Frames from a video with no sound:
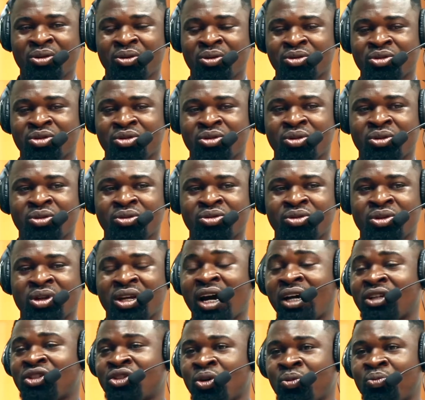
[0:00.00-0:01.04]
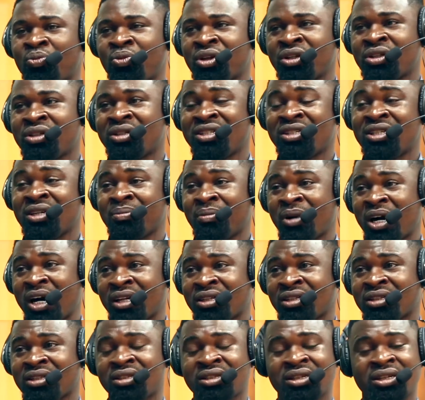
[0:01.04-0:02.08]
So to catch up with the
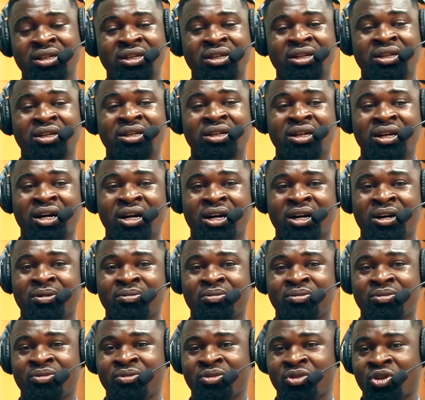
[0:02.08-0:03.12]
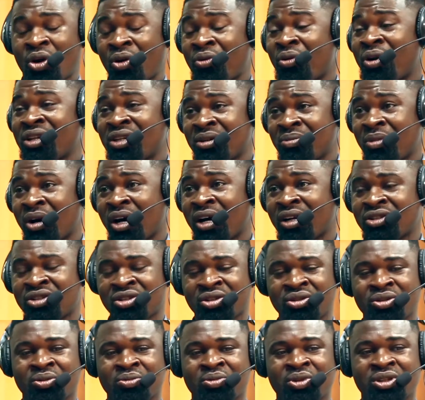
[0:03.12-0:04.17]
demands, current demands,
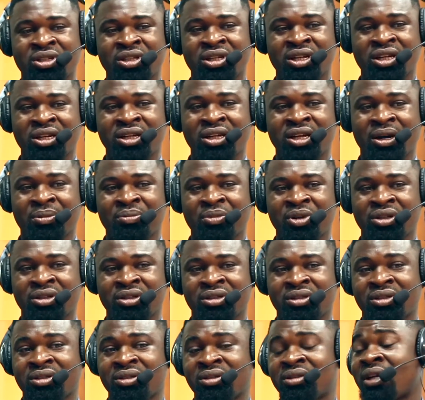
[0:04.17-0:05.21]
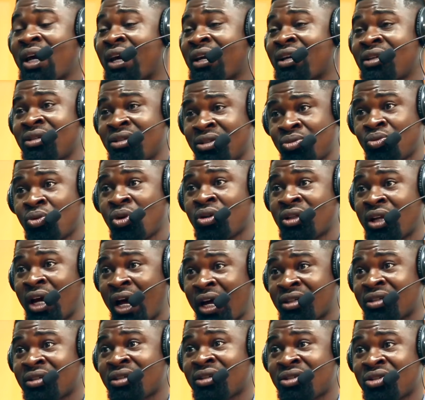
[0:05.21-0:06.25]
tech is what
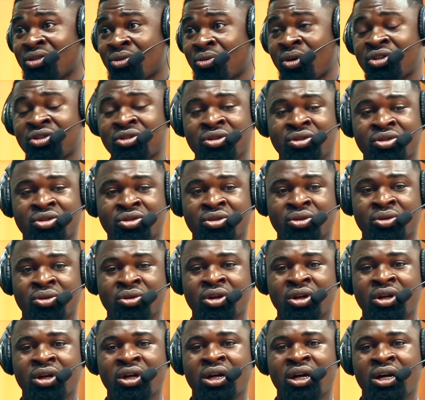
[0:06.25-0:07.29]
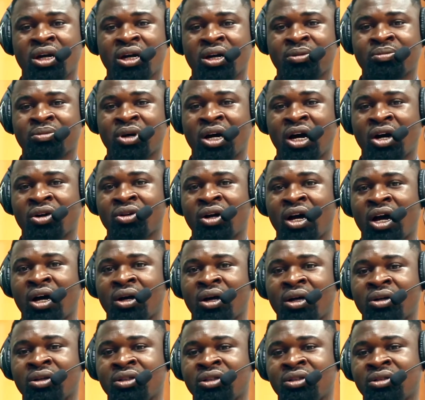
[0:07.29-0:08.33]
answers the question. So
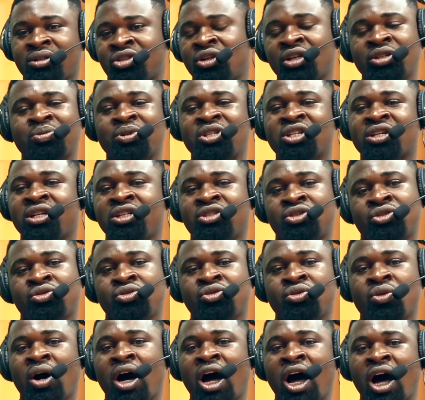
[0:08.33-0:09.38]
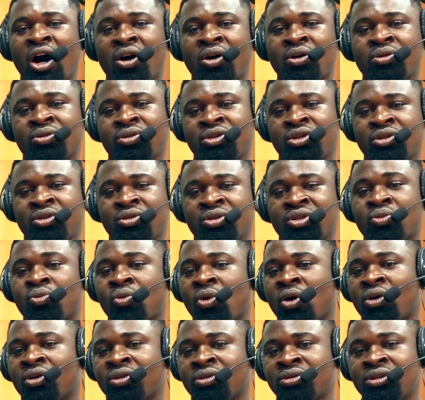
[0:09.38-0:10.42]
it's just basically to know how the
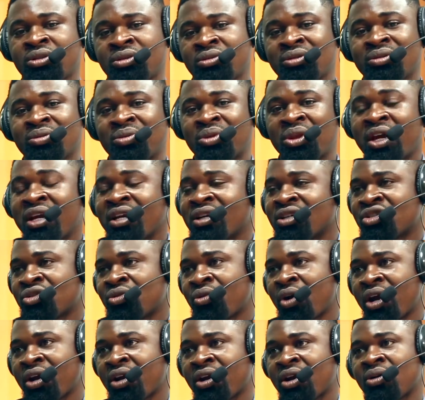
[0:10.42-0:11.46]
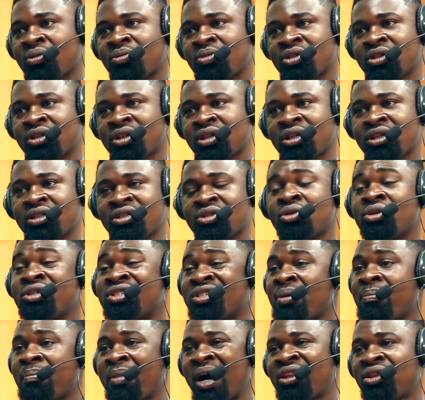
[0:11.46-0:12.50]
world thinks right now. It's
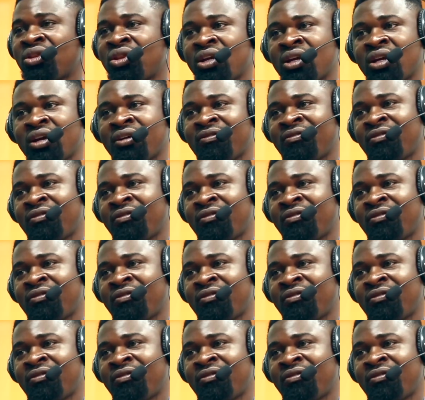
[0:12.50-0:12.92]
a mind thing, I